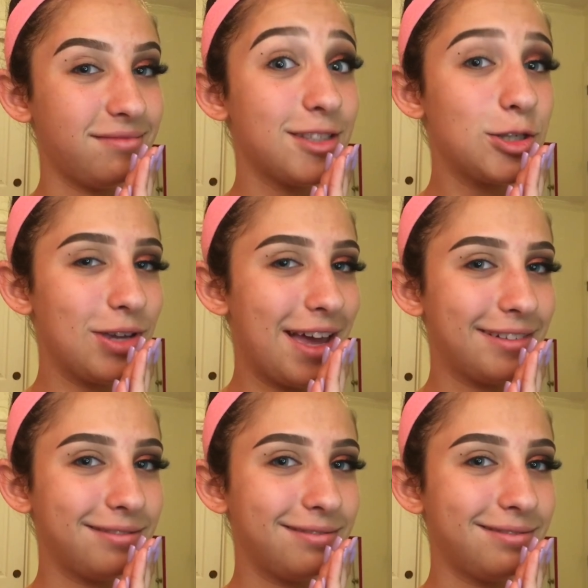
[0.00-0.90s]
So yeah,
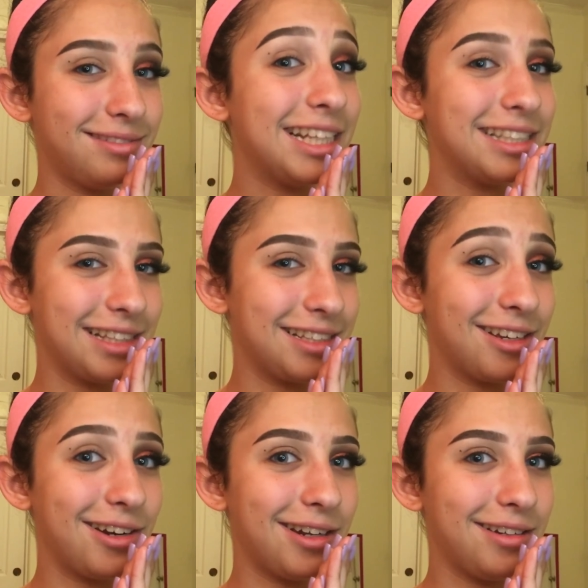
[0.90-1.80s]
let's get
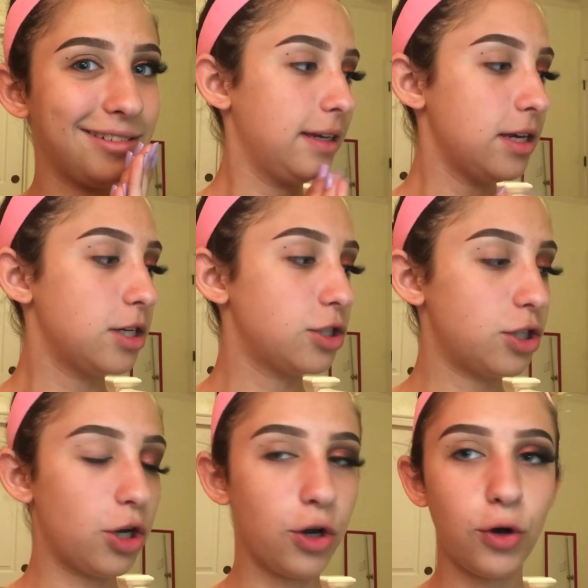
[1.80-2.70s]
started.
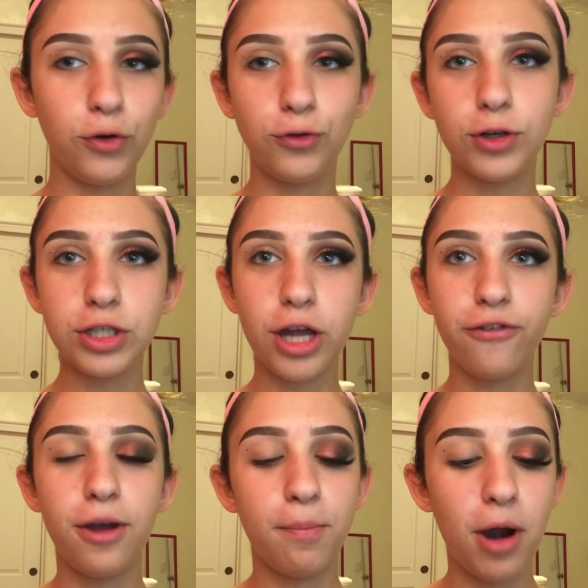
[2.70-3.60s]
So first
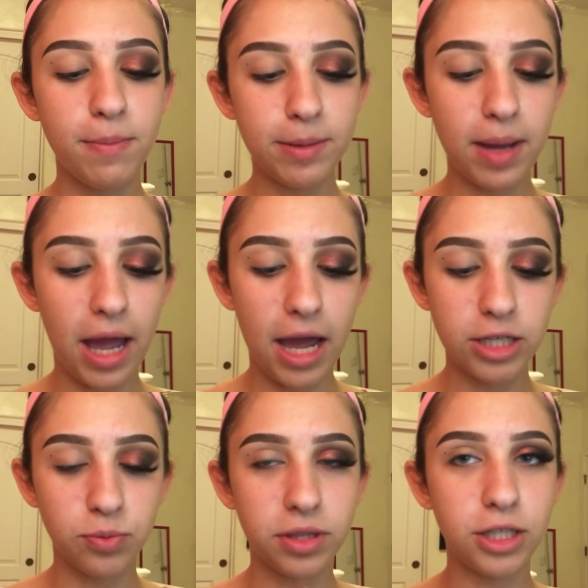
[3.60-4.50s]
off, I'm priming my
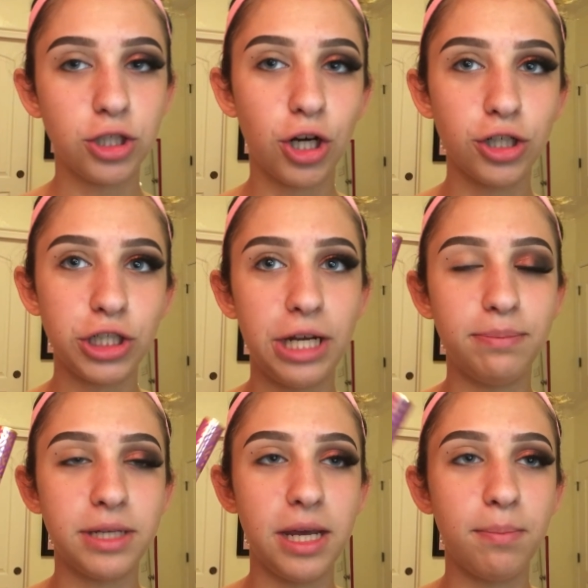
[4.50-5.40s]
eyes with the Tarte
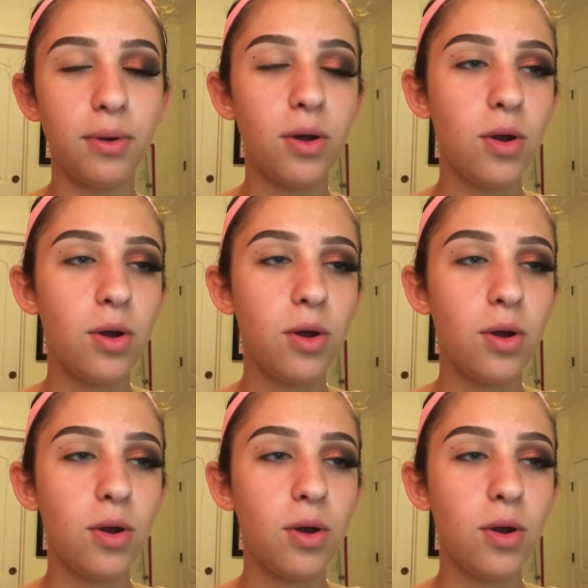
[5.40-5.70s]
Shape Tape.